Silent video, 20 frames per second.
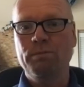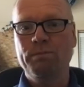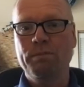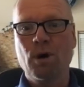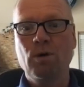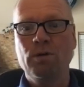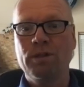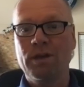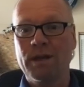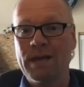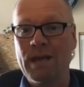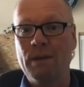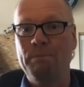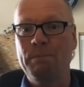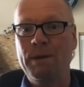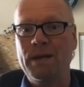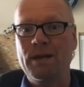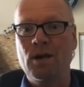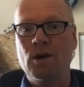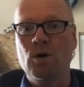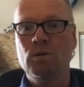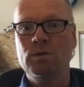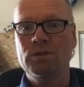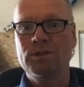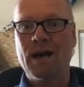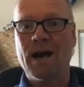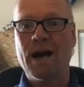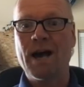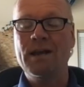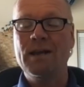both again PO
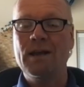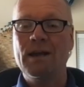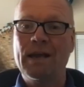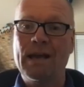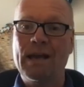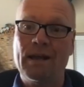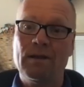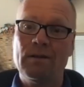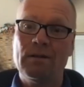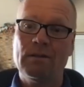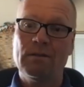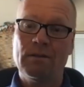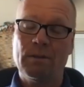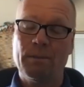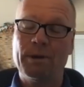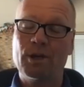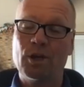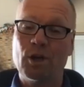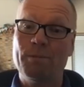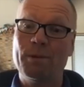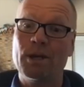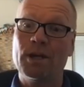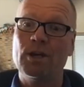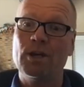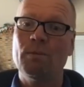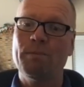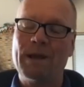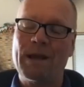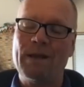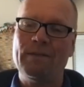side and the procurement
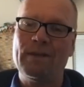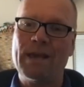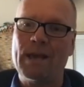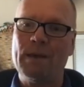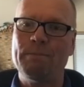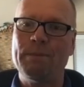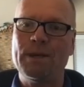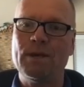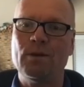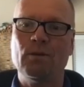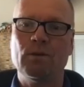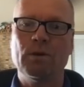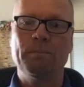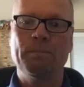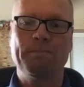group and the AP group.